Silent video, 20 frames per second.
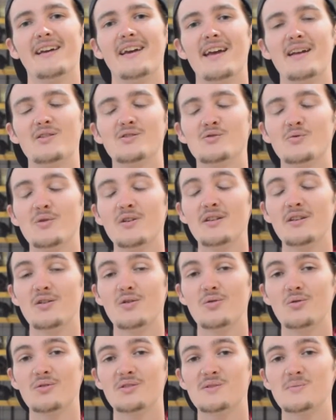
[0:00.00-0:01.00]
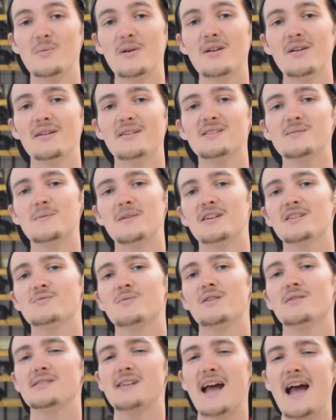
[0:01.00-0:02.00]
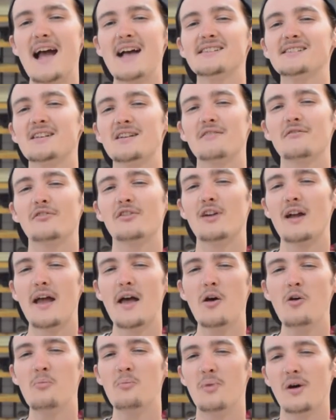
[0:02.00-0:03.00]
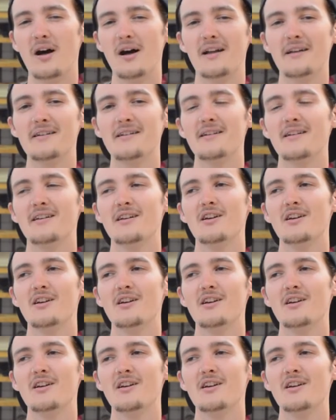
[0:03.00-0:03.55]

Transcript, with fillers: and it was a really cool experience because what he was asking for help on